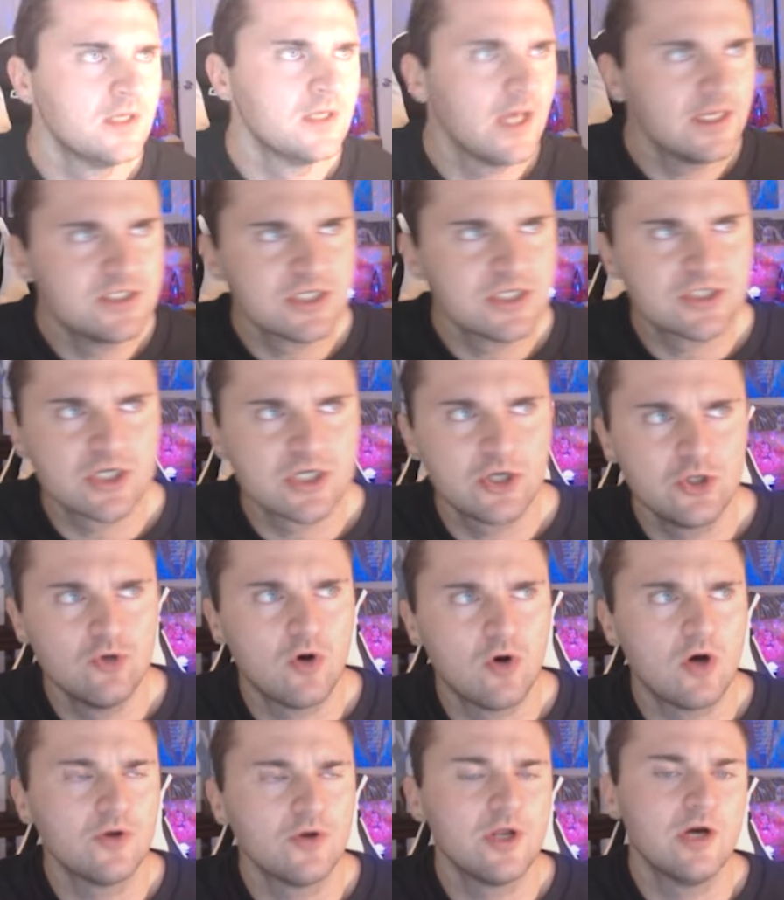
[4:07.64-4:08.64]
And just so
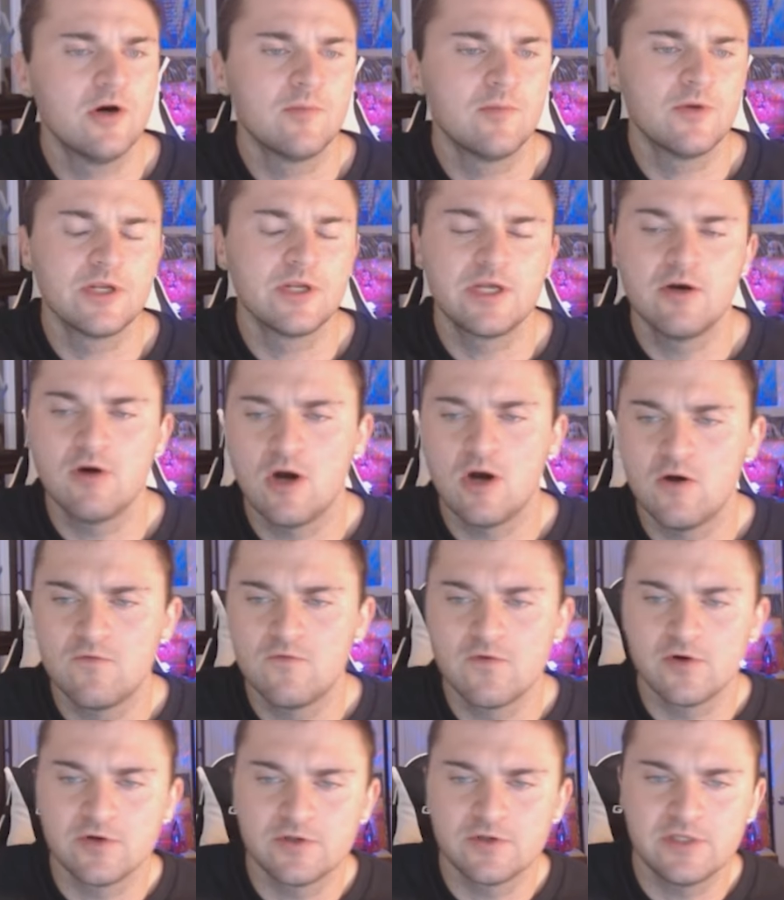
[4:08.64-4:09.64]
you all know, I'm going to go
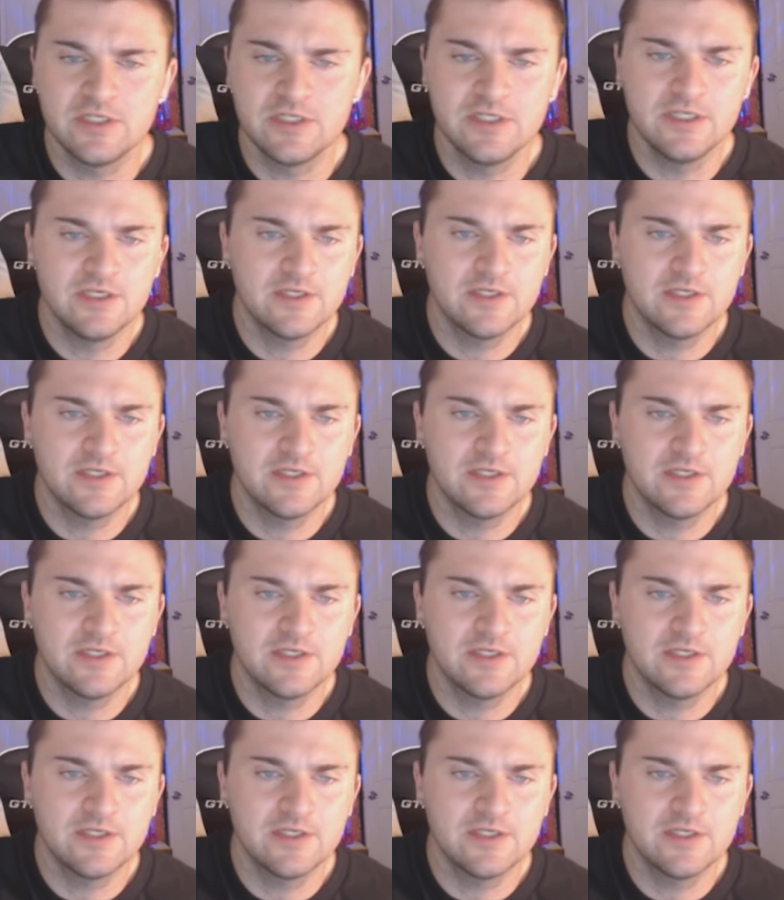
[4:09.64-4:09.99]
over the